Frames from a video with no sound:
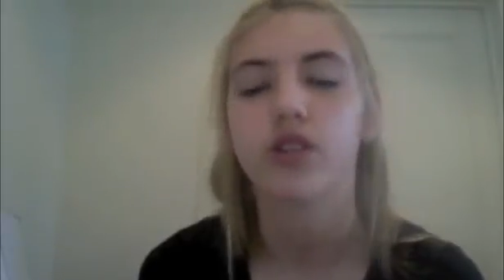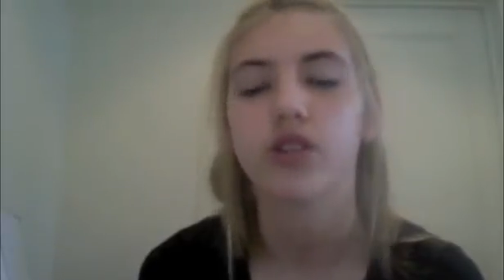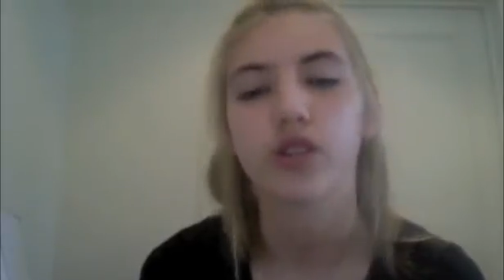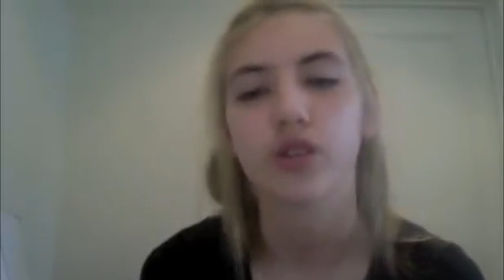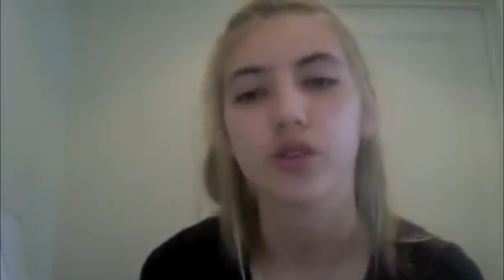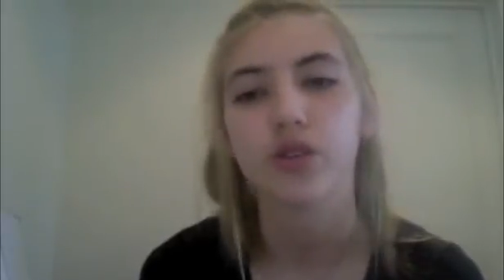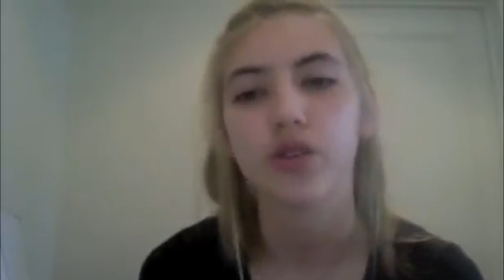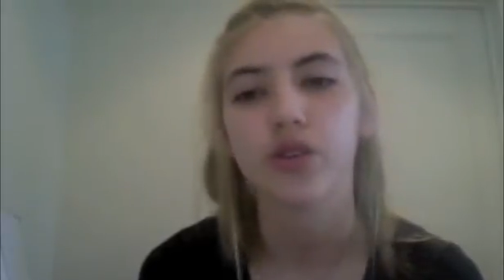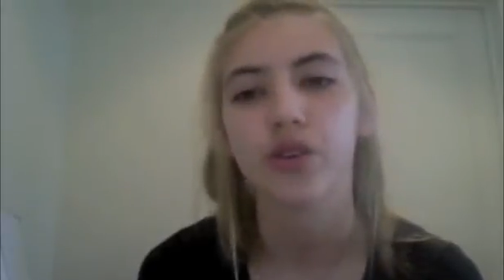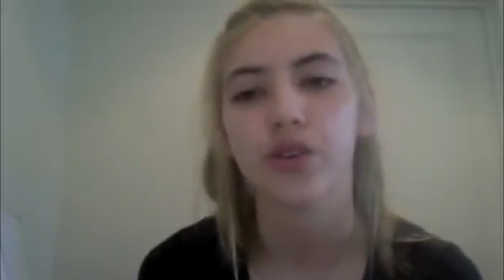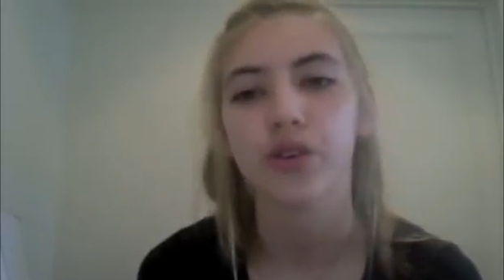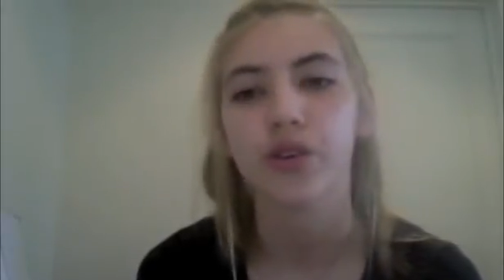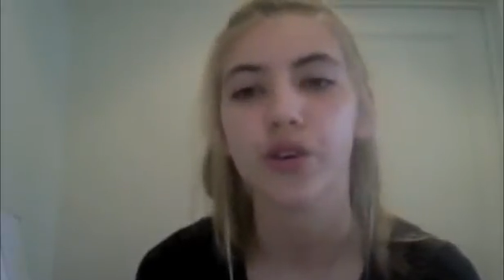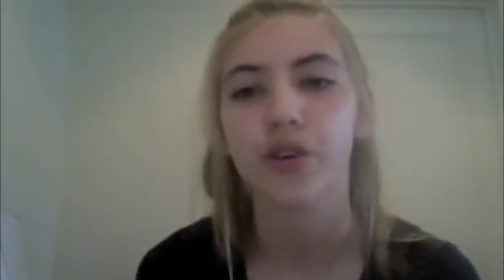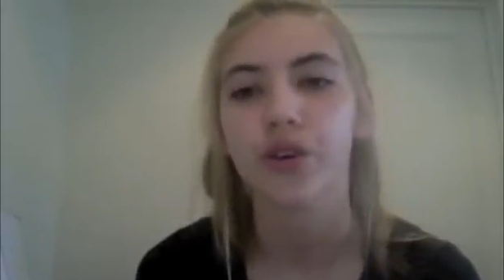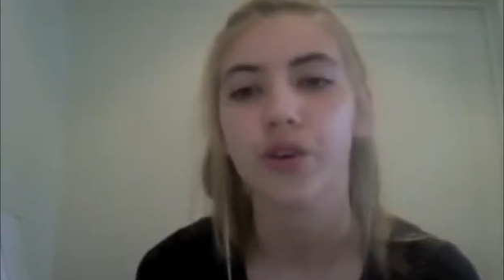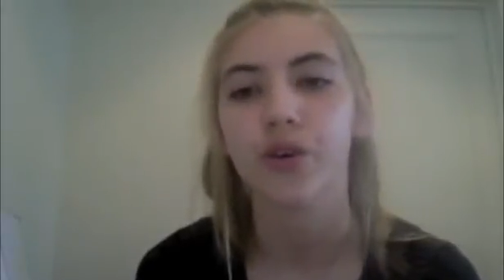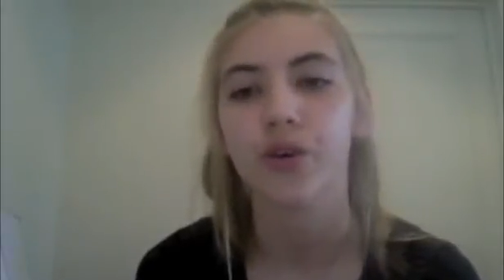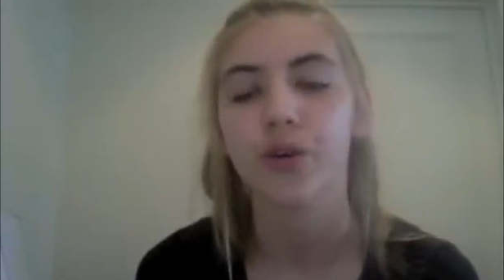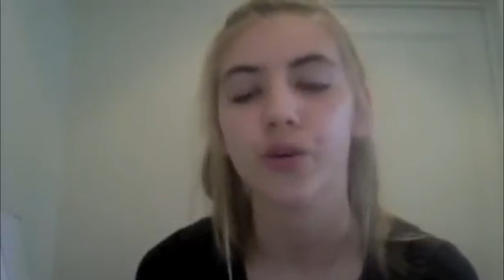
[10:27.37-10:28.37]
You don't
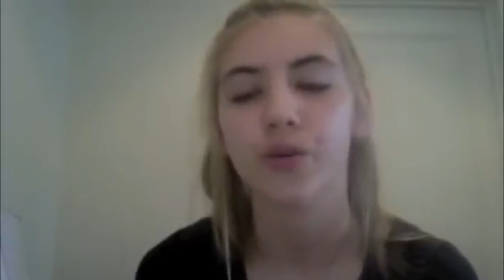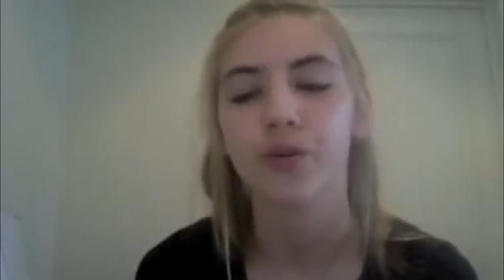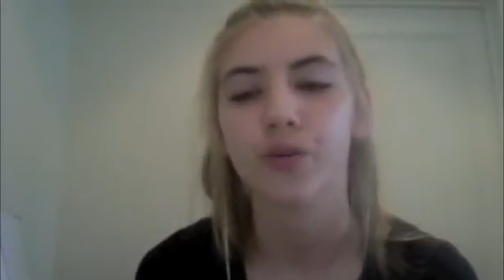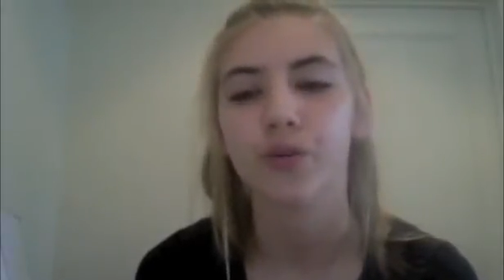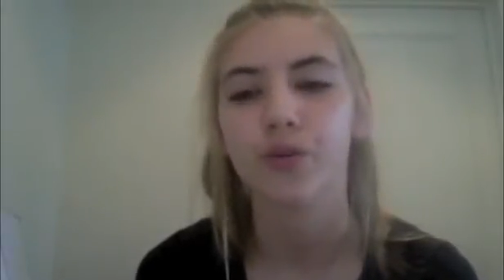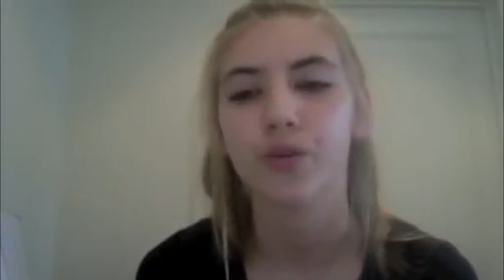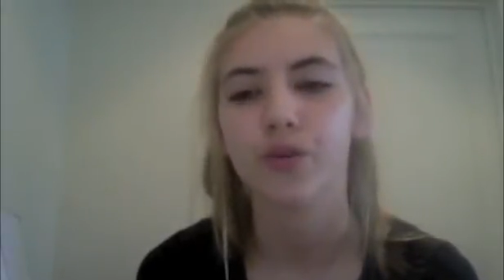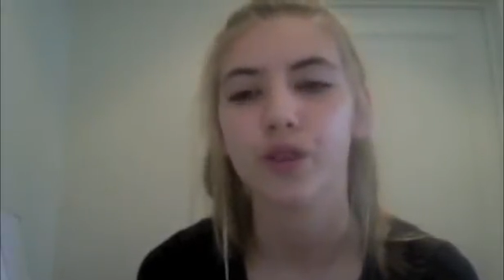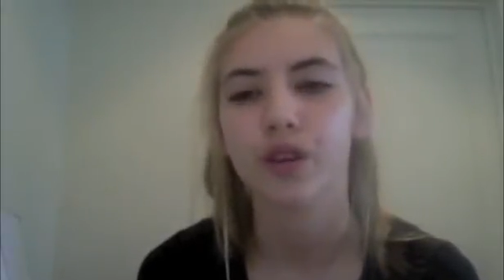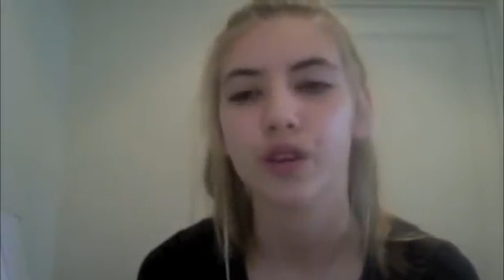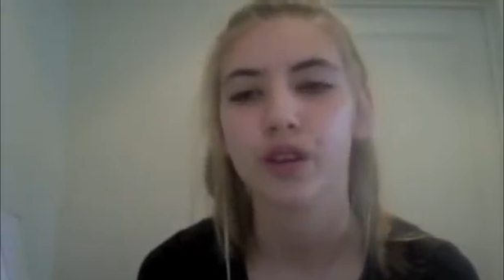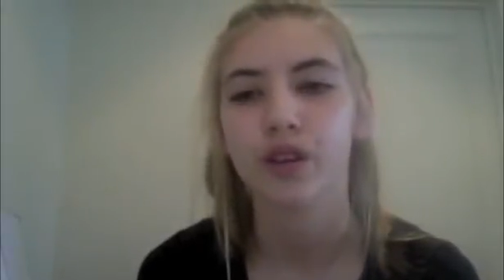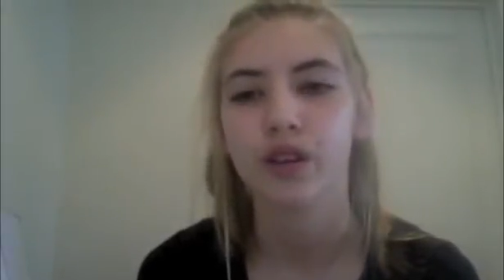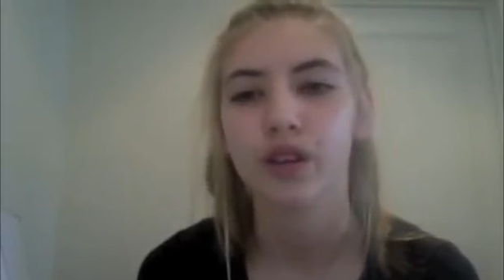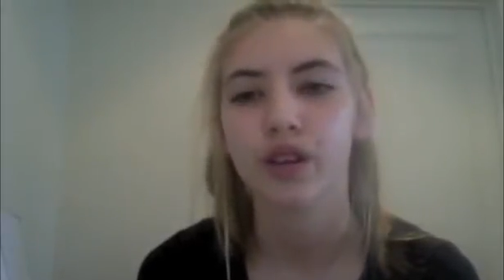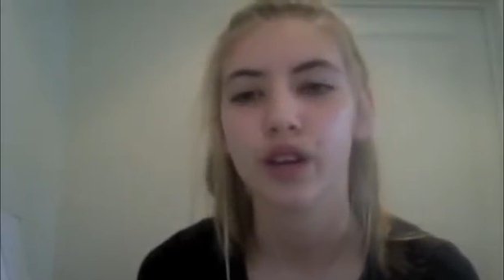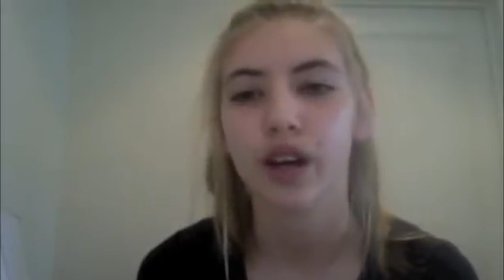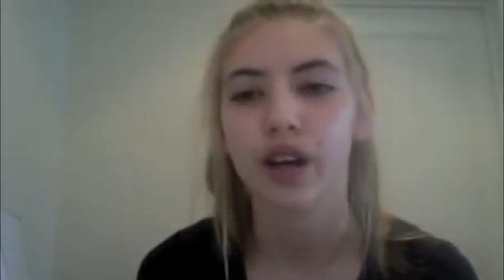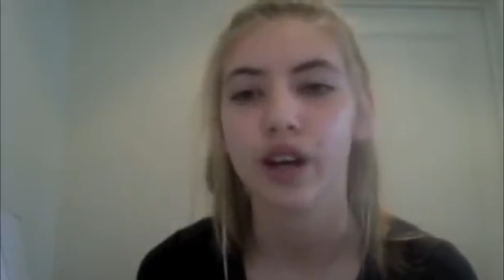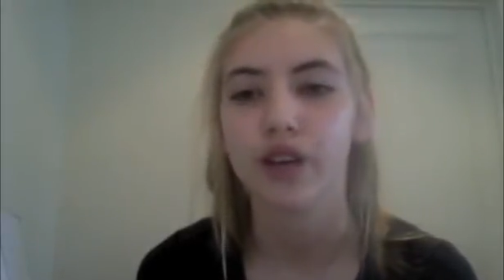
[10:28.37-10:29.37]
know
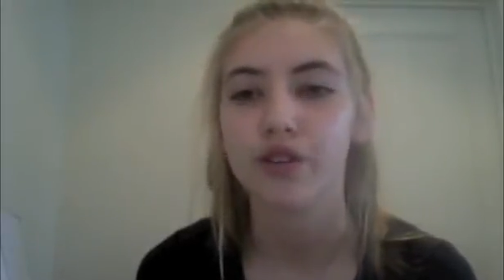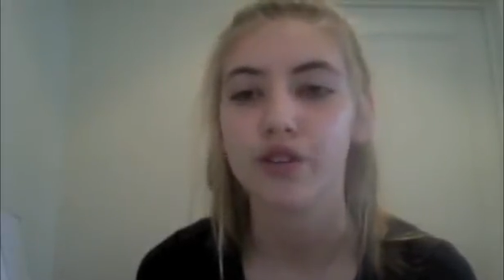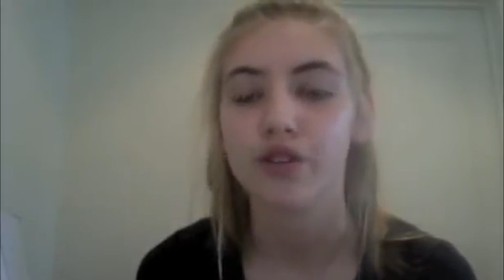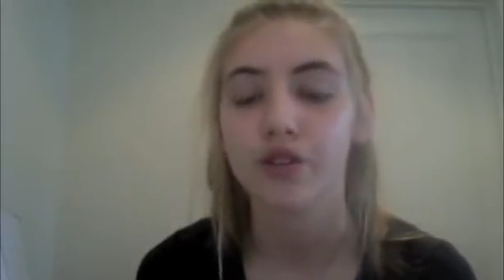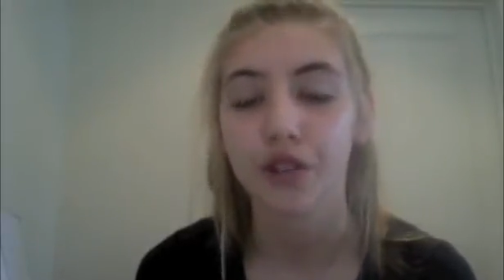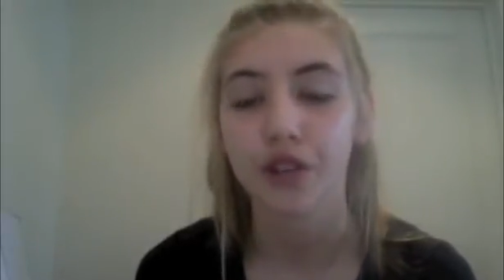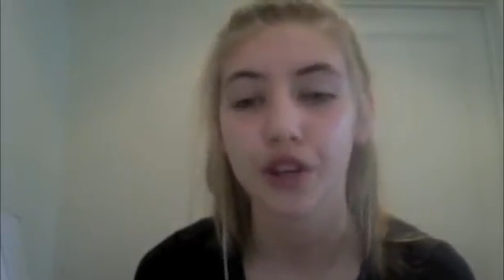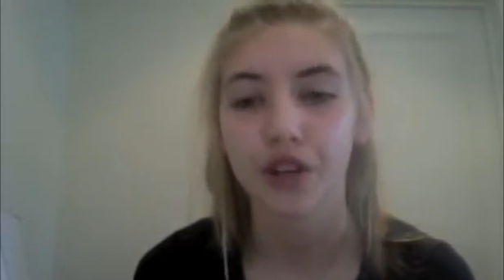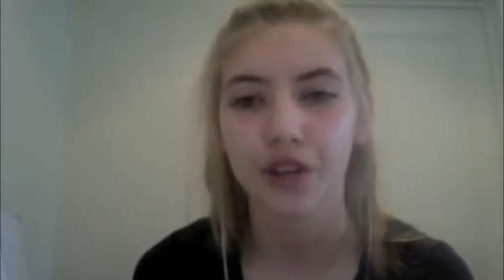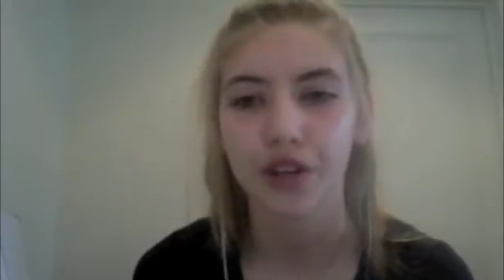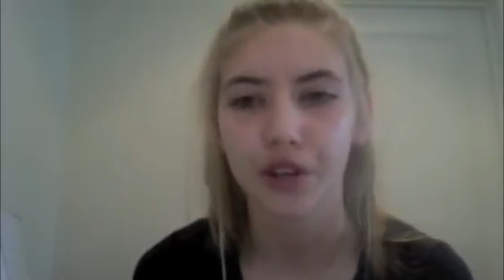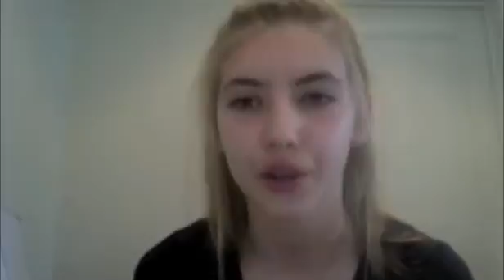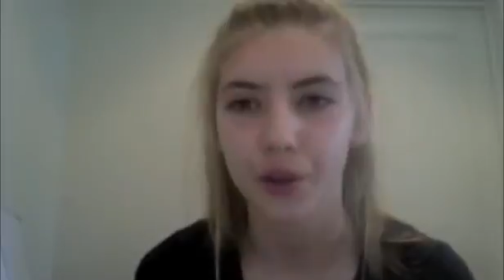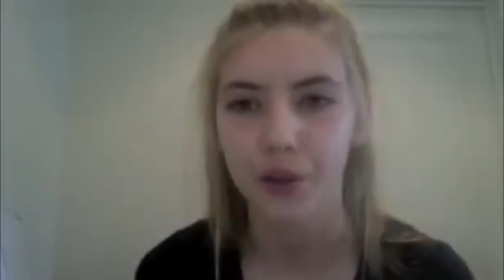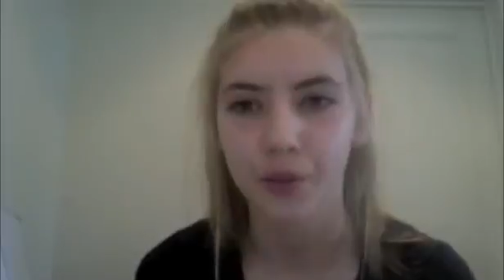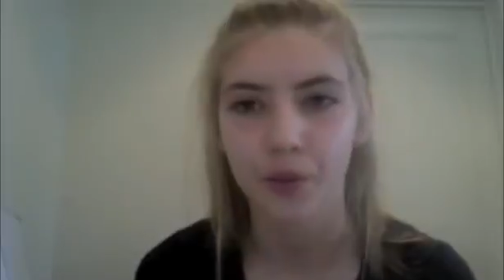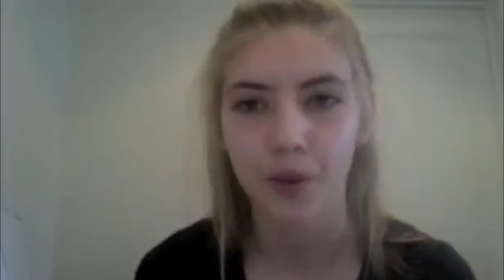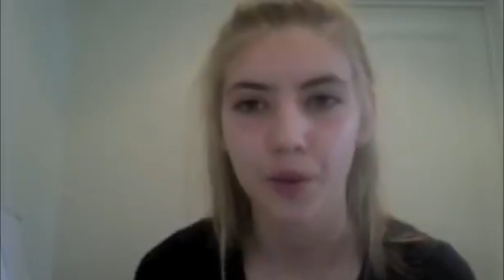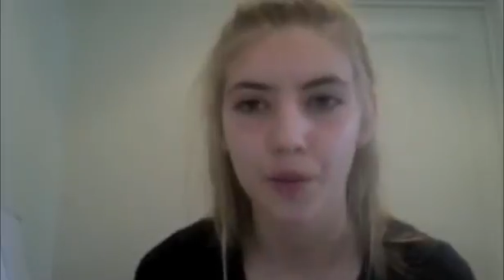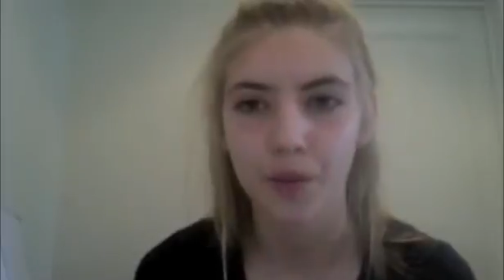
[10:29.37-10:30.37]
how to treat a
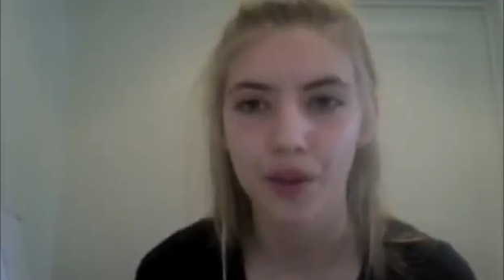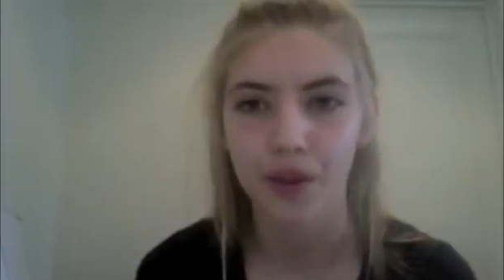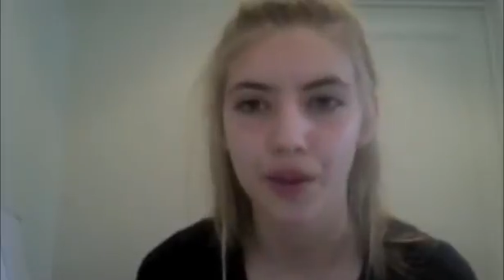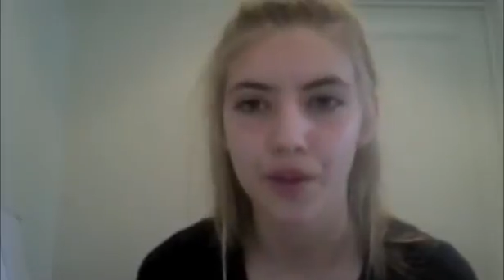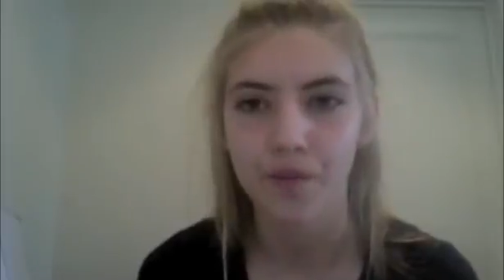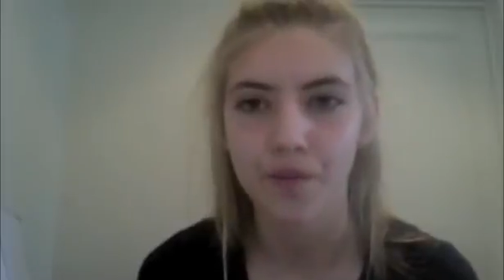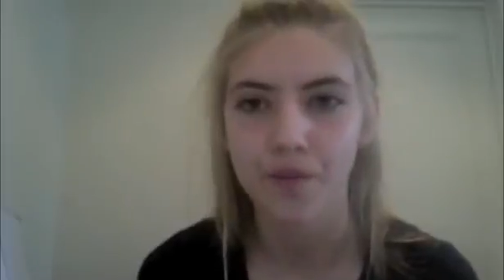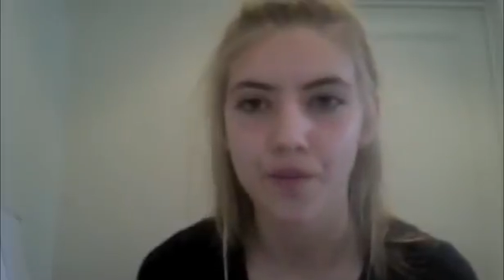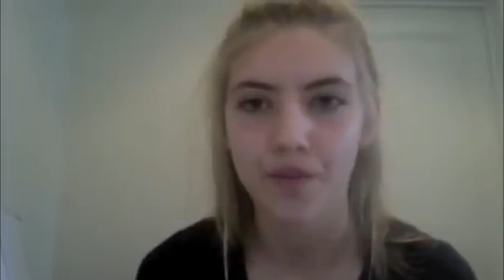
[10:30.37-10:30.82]
girl properly.